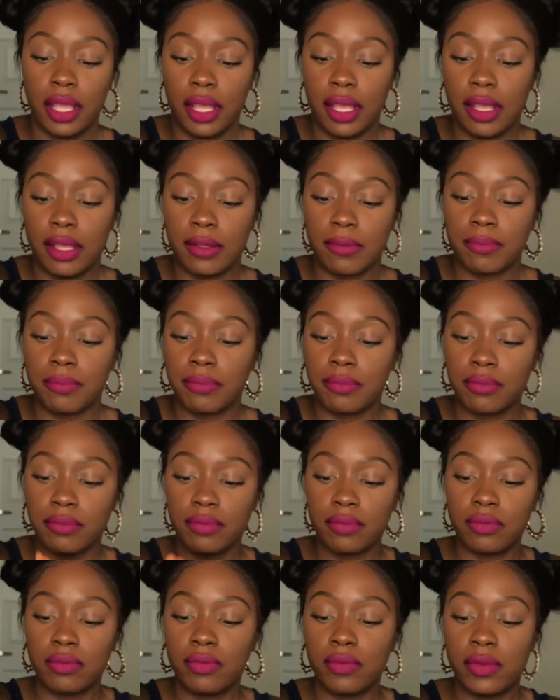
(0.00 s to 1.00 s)
Um,
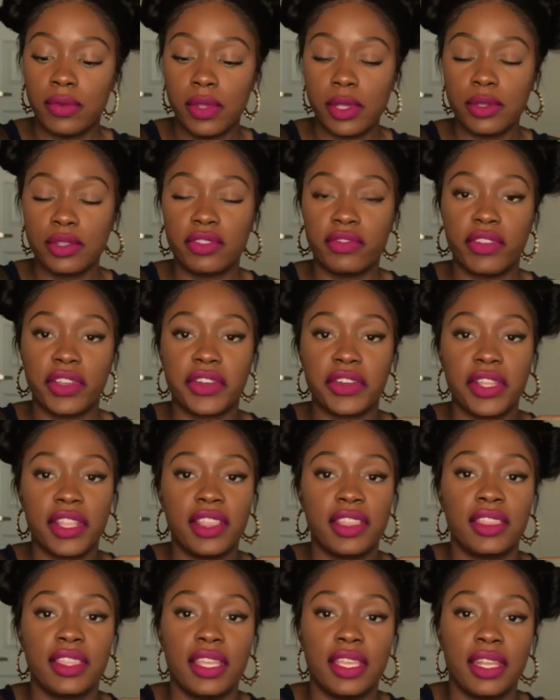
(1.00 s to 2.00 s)
it was very
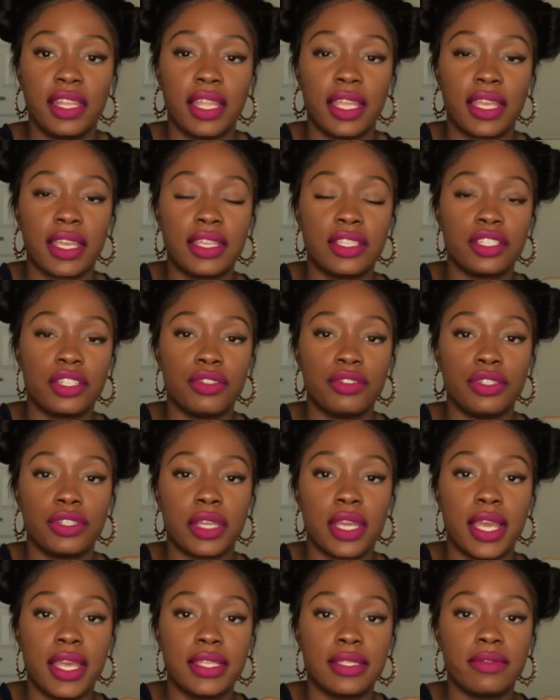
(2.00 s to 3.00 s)
thin, like I showed
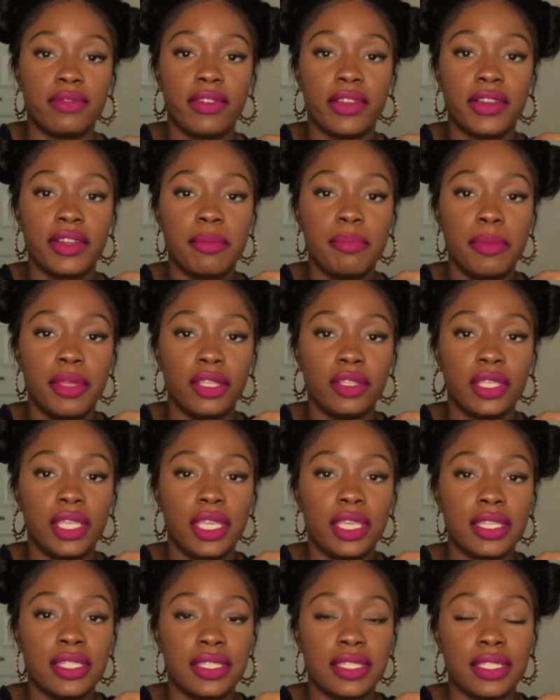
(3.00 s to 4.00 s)
you guys, very
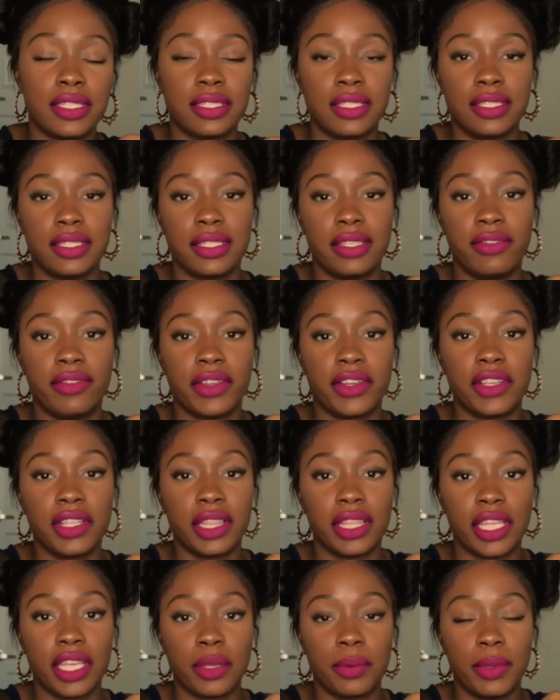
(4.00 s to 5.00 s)
milky consistency, very
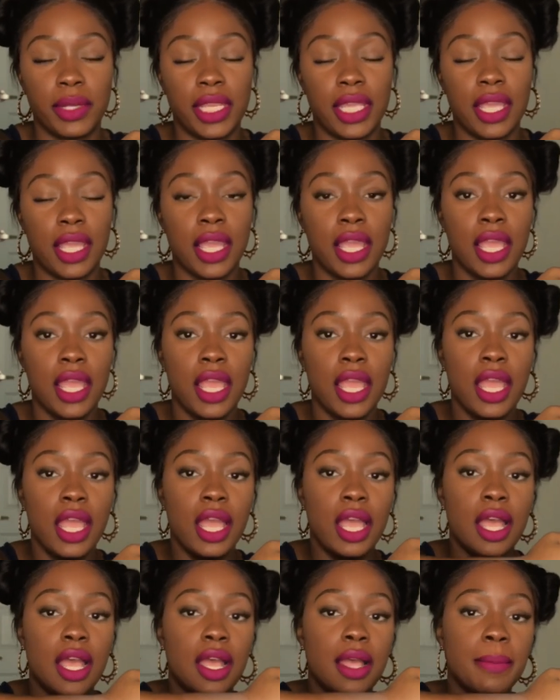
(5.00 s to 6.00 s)
liquidy.
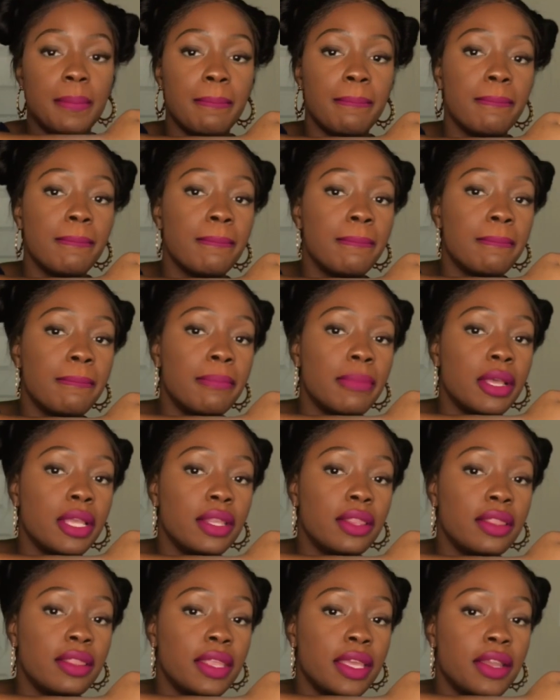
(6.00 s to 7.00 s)
Um,
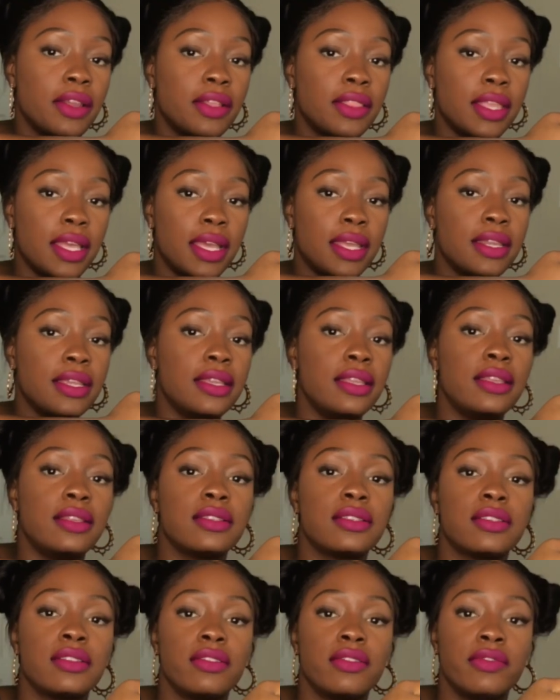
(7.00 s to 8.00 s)
But there that
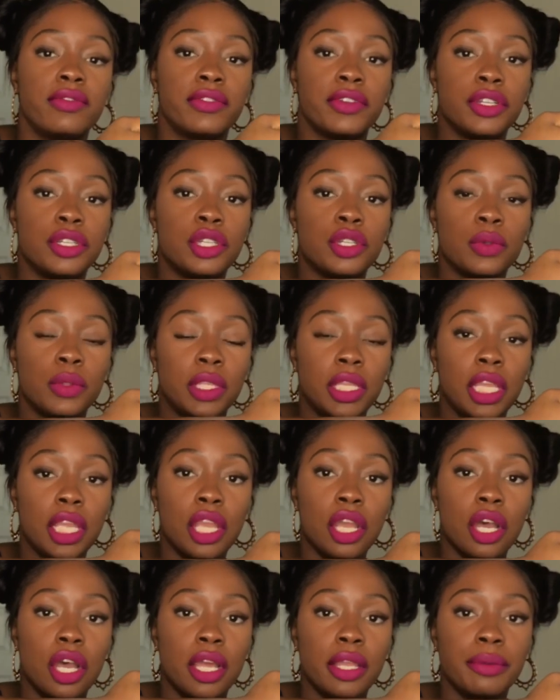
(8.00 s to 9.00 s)
is, virtually
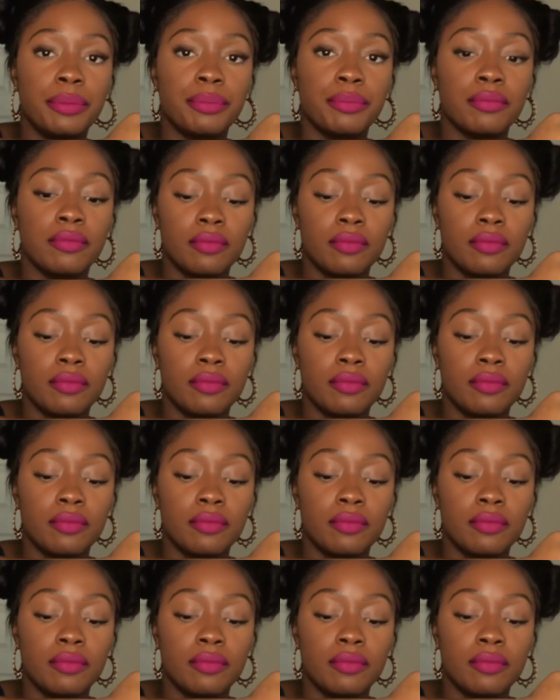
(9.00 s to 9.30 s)
gone.